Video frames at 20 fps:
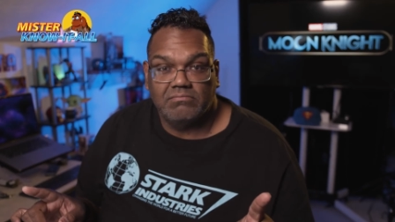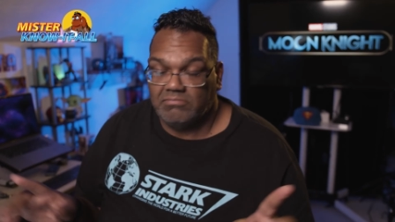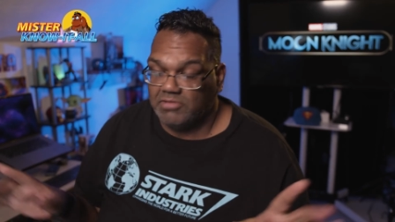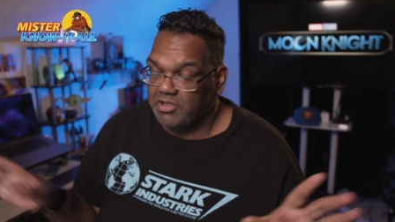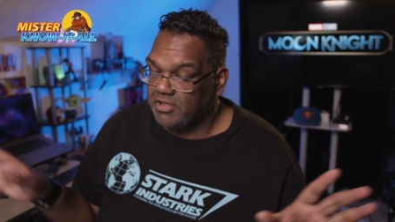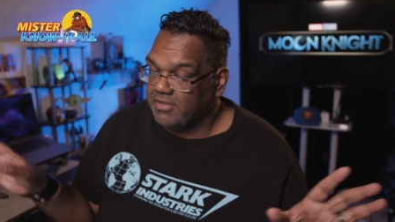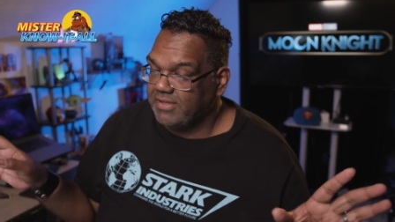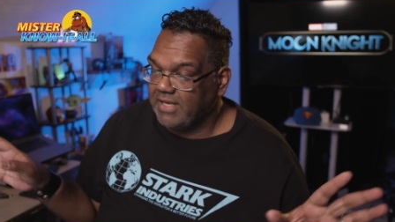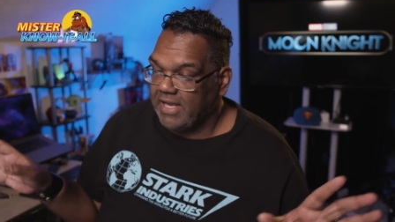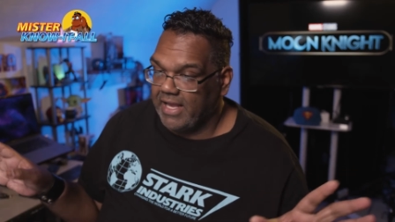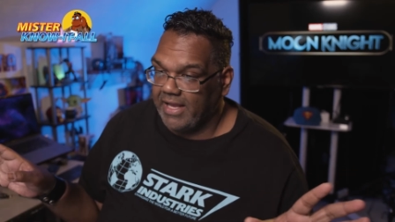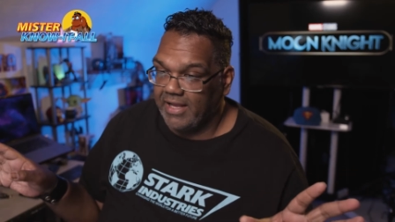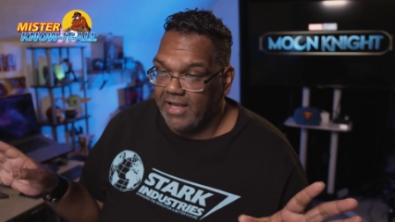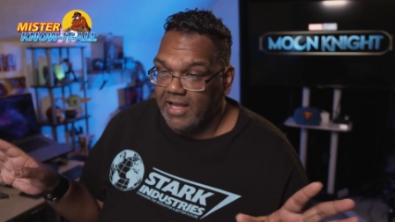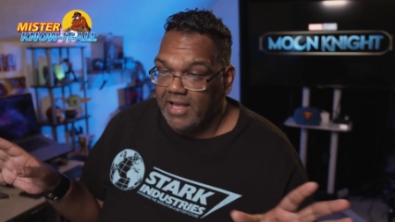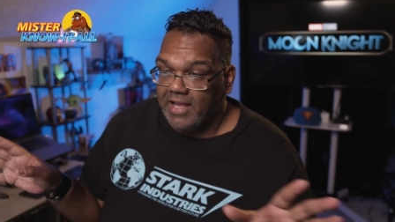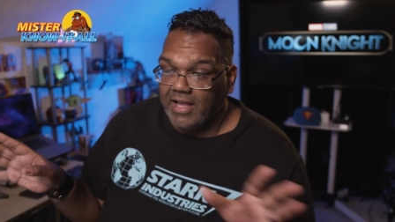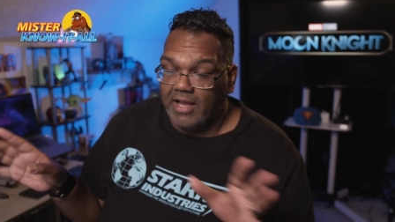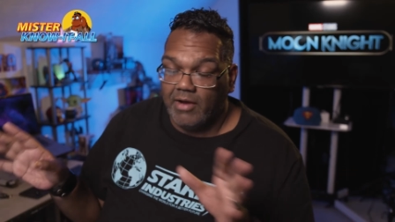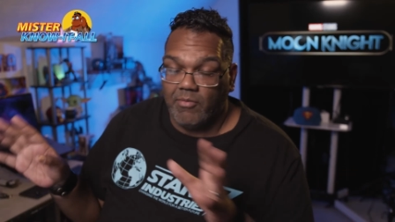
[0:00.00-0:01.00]
Just saying.
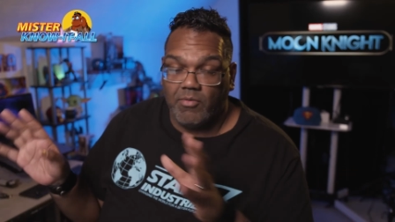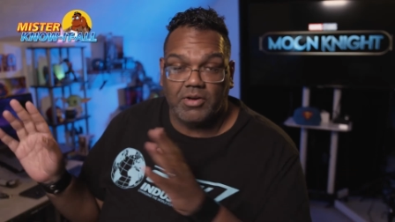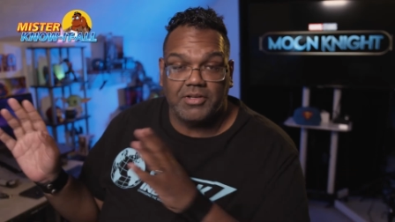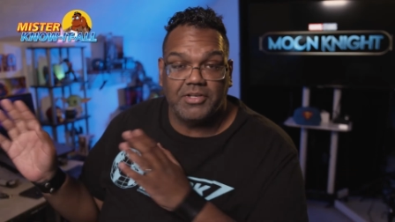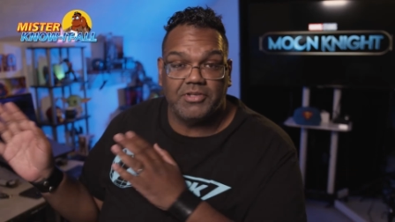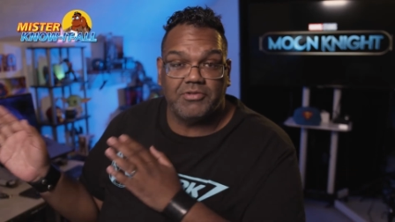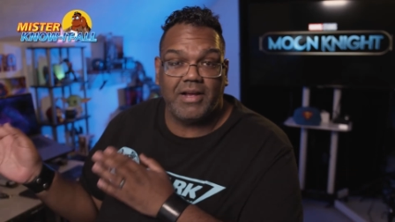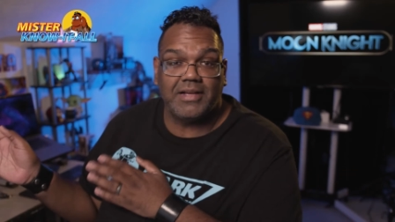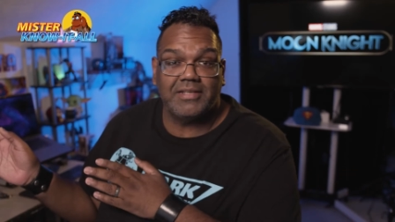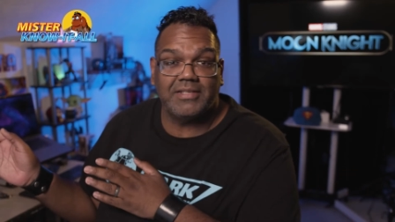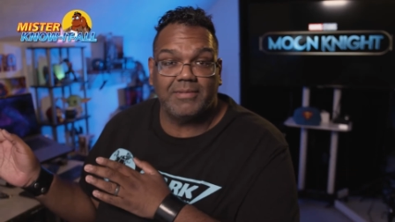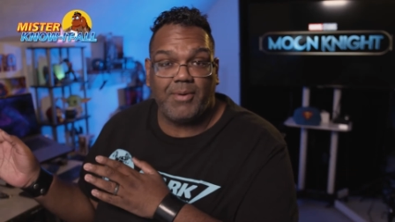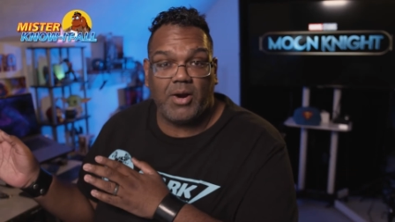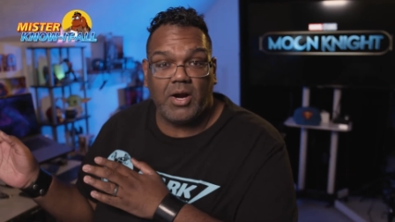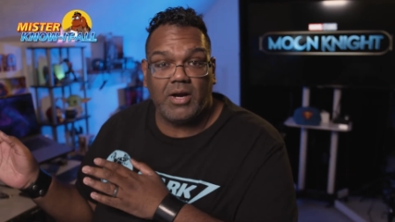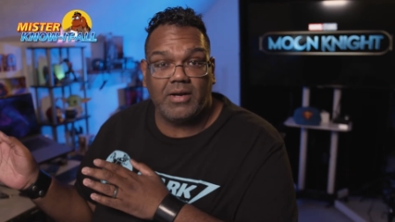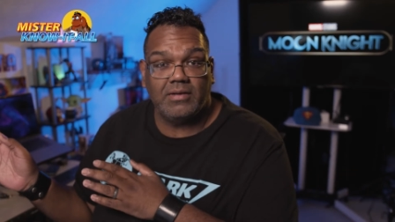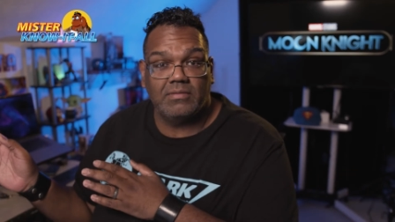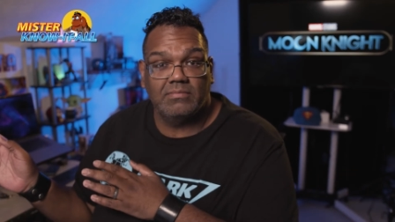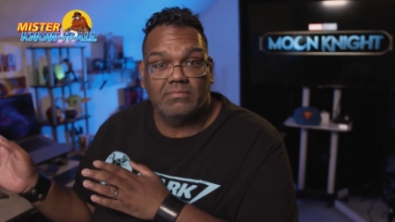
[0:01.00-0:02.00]
It worked in Jurassic
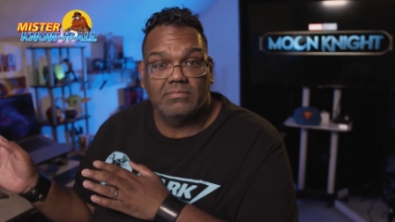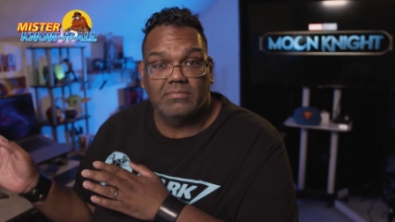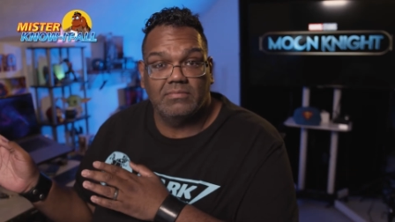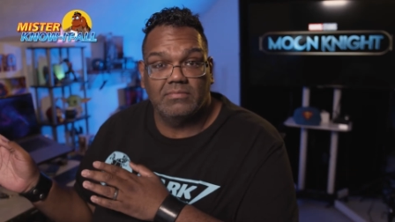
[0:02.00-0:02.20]
Park,